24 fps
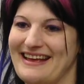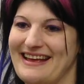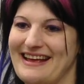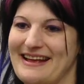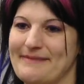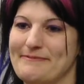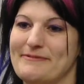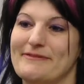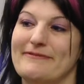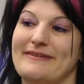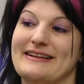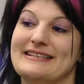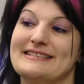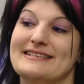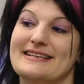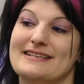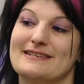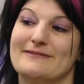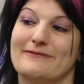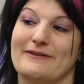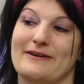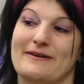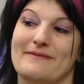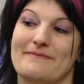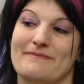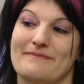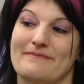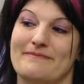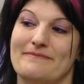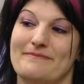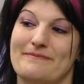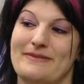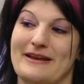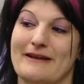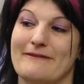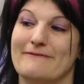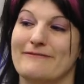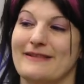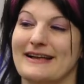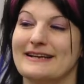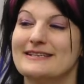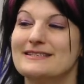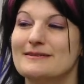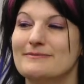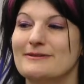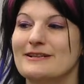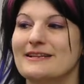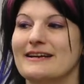it prevents us from being
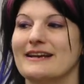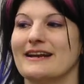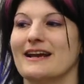flexible,